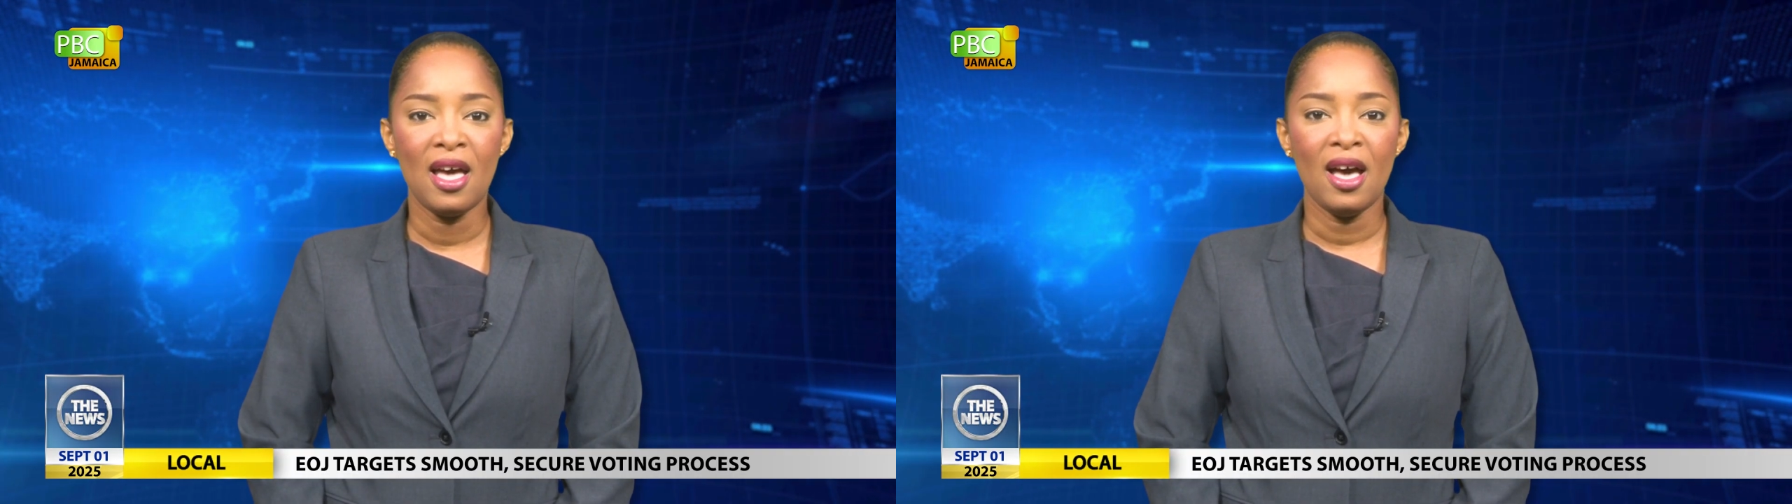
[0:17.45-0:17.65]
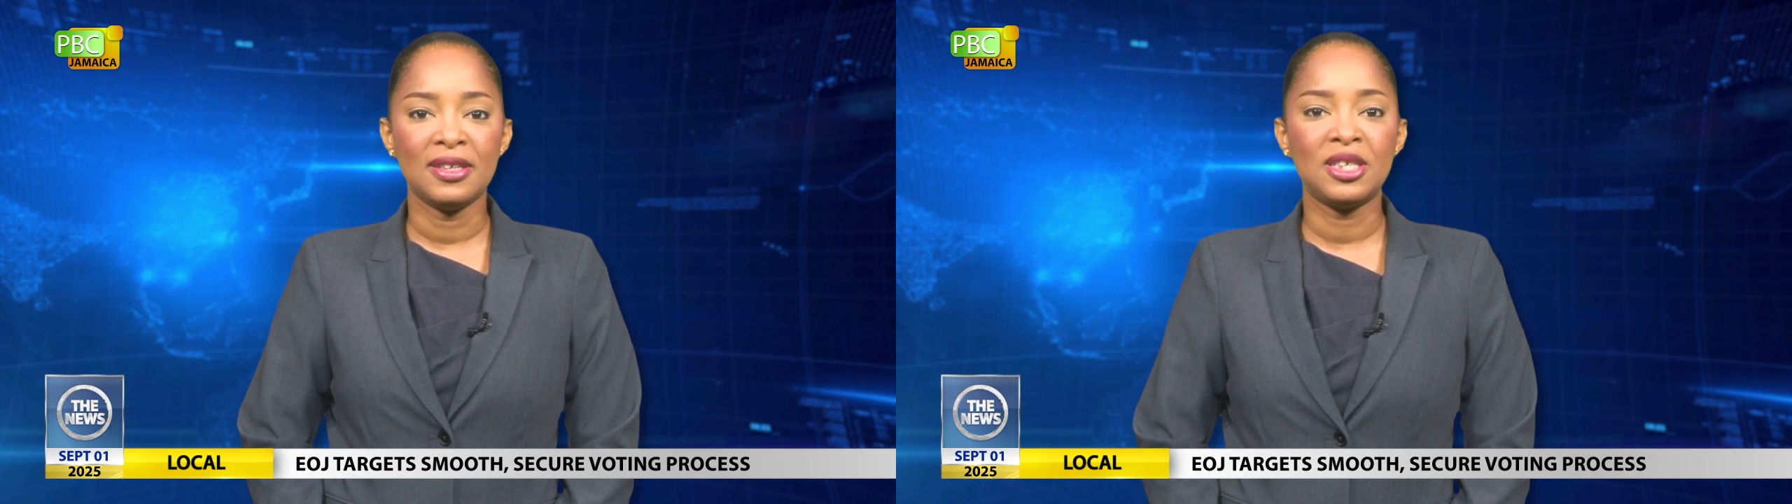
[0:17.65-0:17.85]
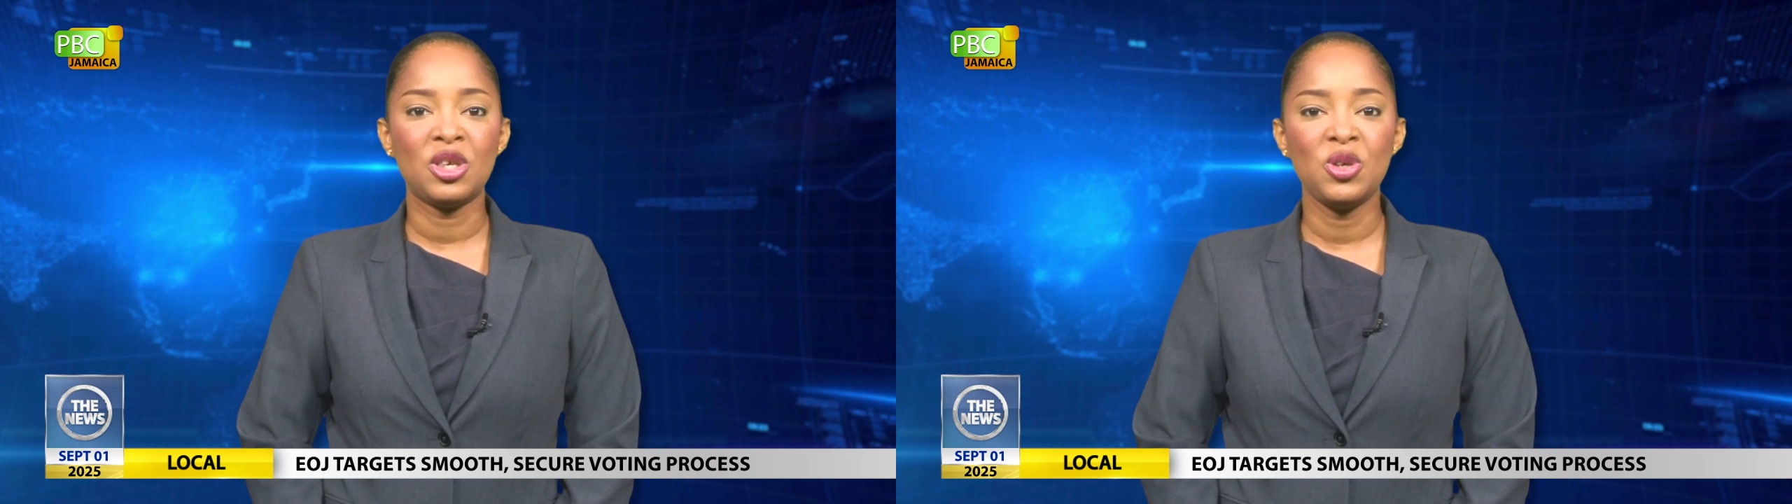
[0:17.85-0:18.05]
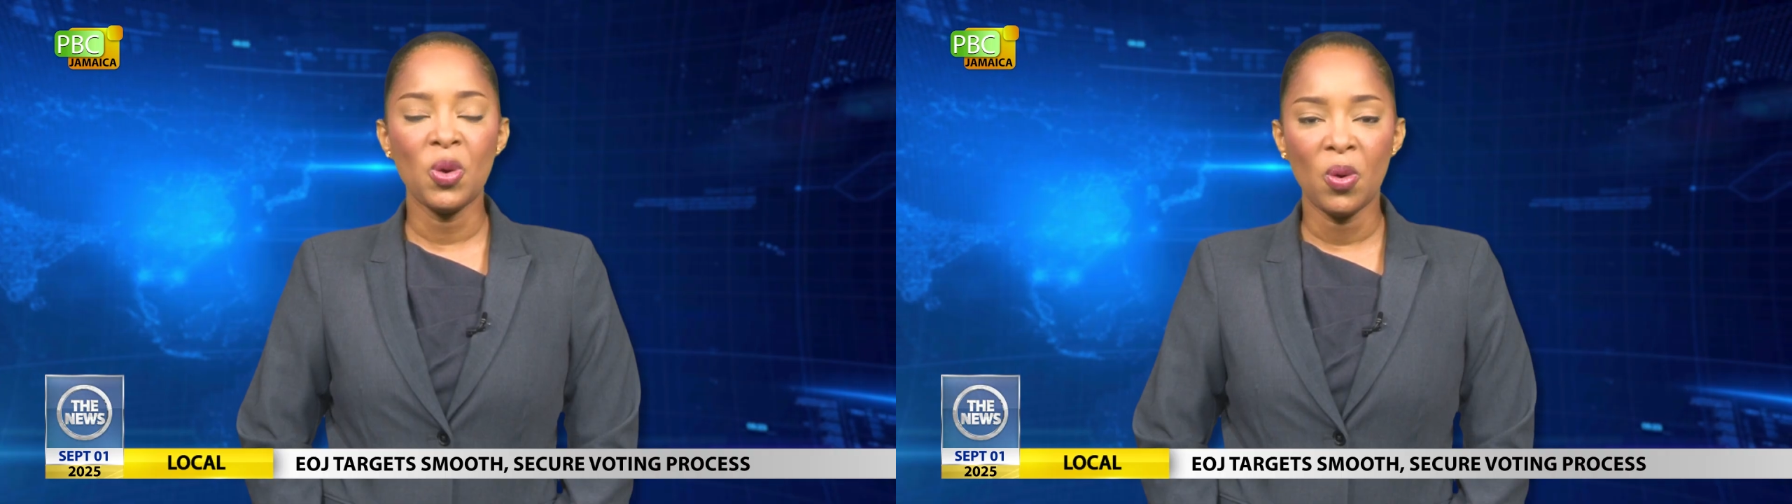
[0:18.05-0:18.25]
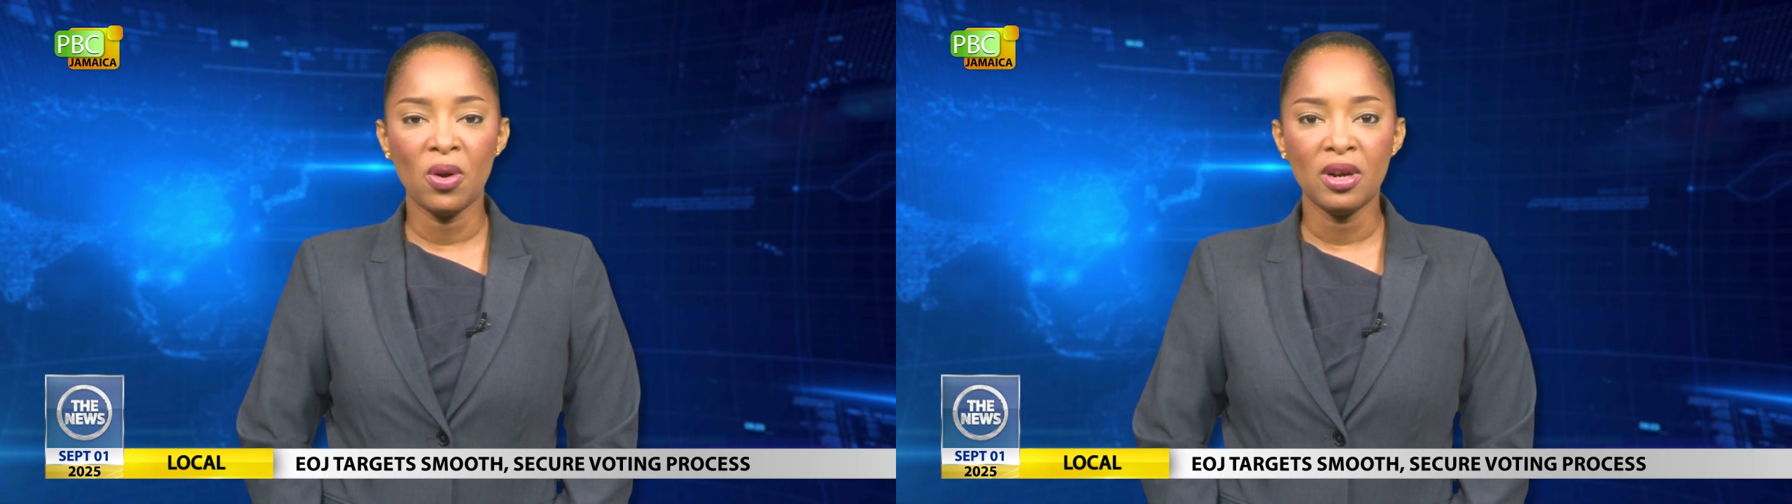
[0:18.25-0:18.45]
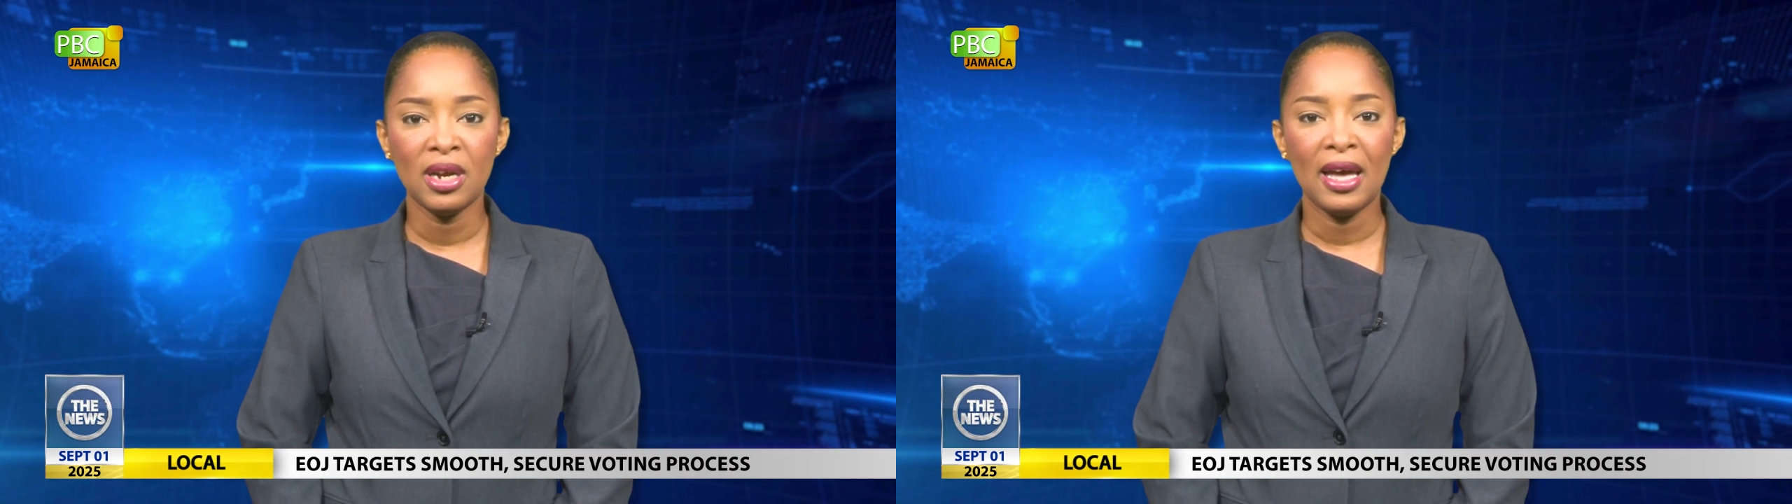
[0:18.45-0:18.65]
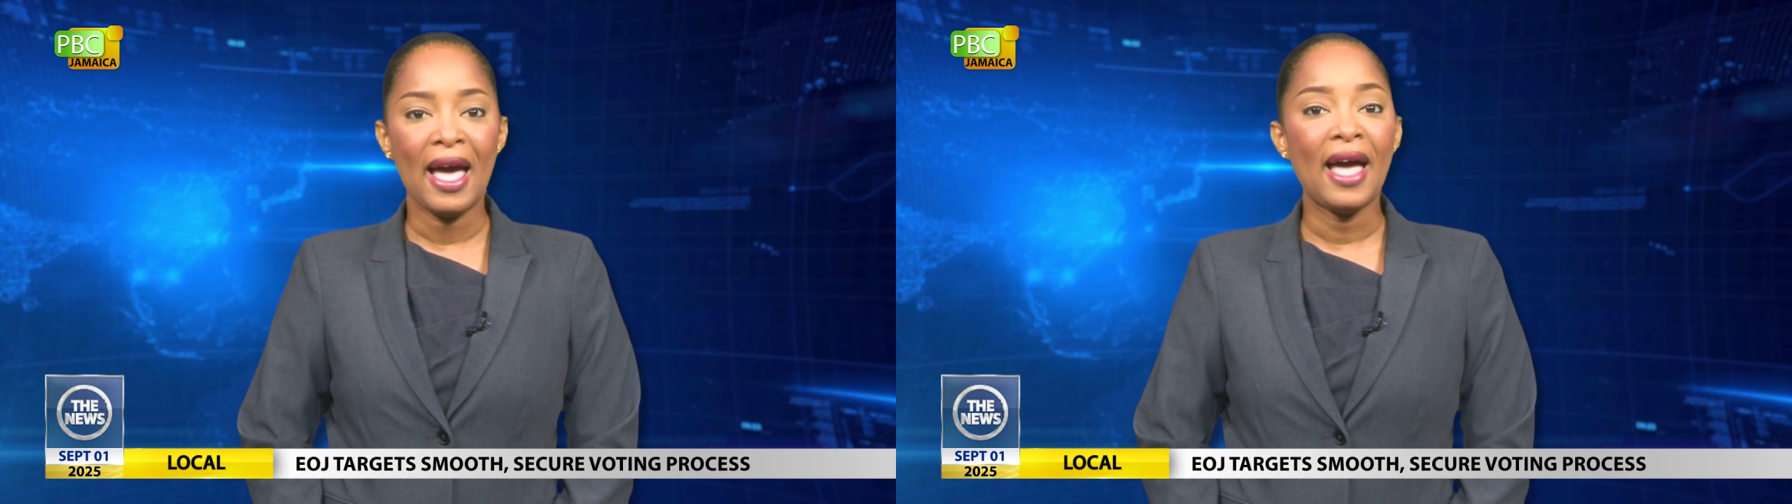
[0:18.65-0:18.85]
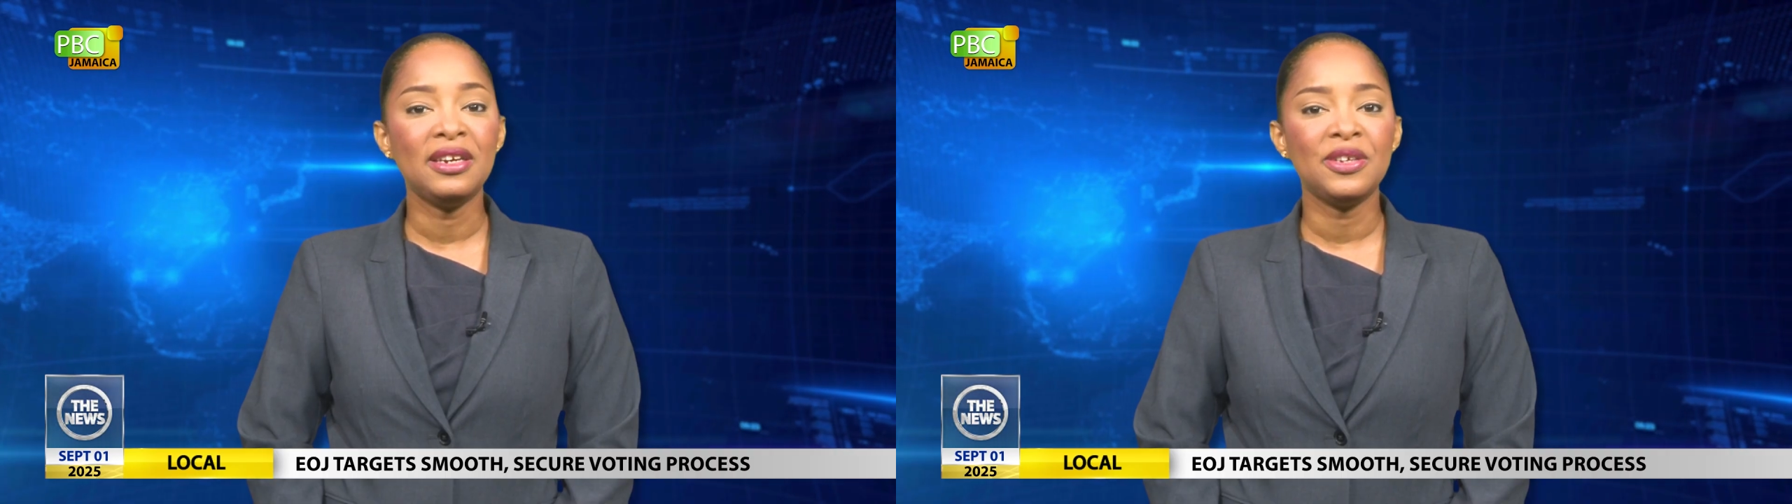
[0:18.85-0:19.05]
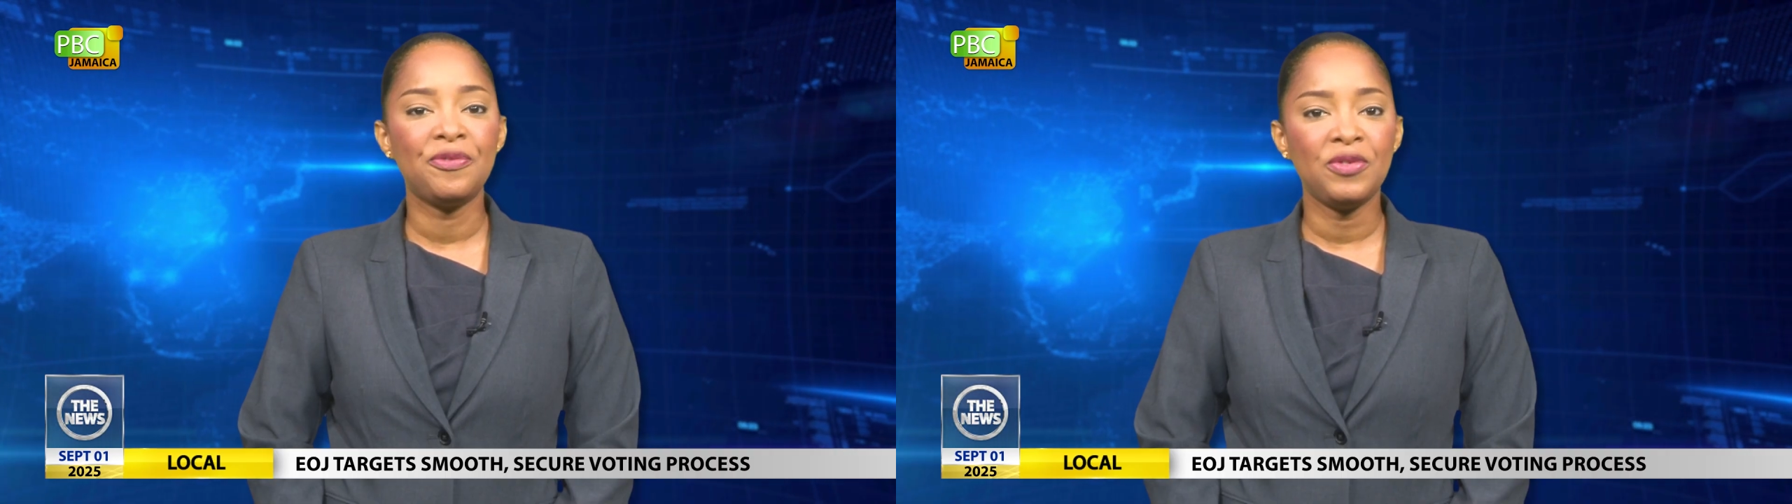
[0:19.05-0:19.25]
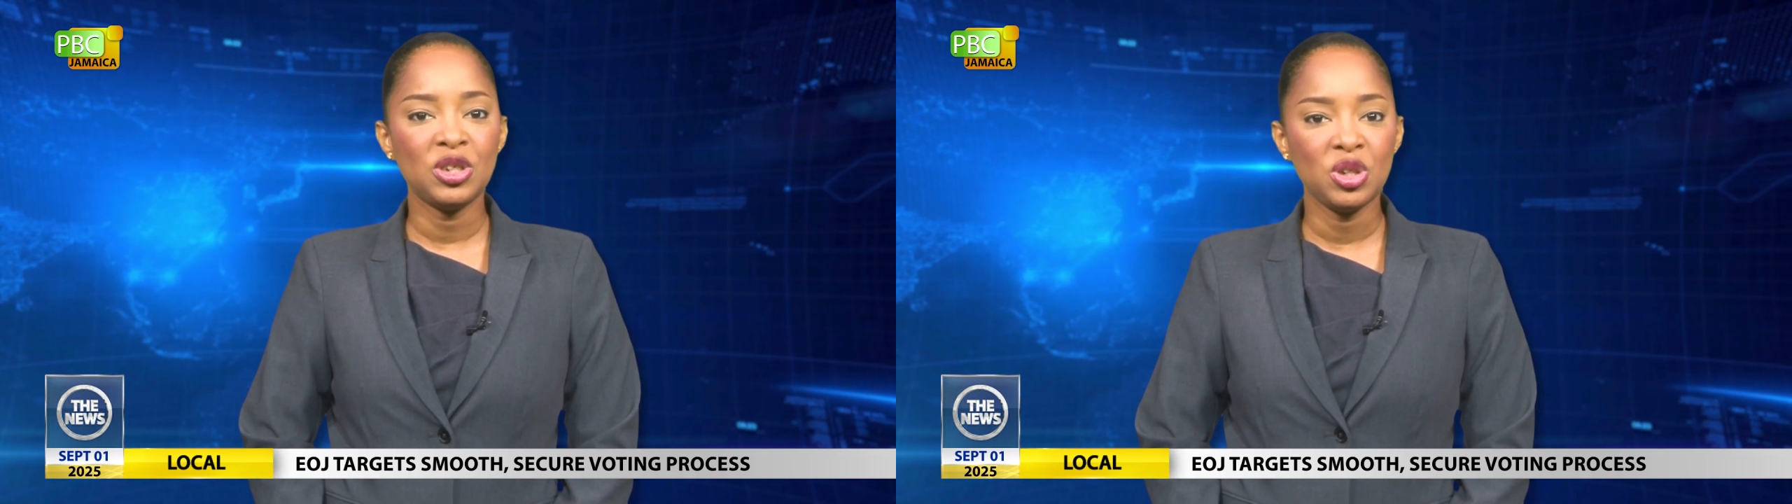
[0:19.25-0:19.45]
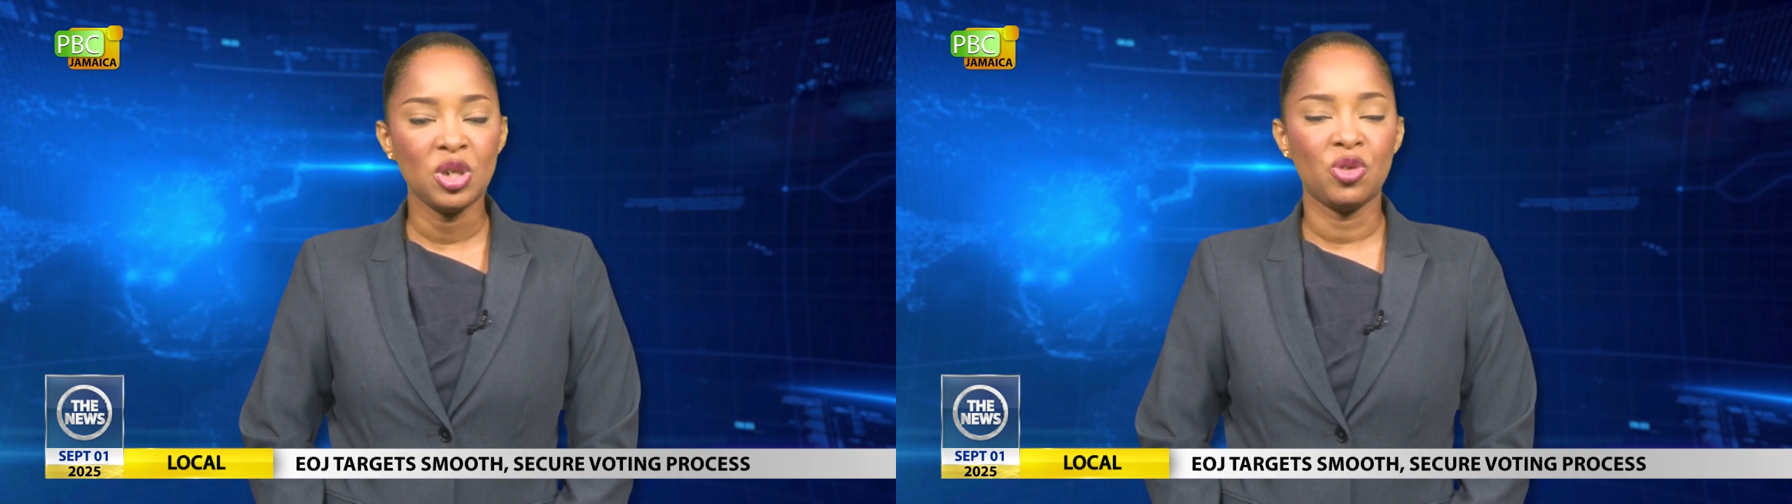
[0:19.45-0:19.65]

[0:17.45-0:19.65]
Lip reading: a secure and efficient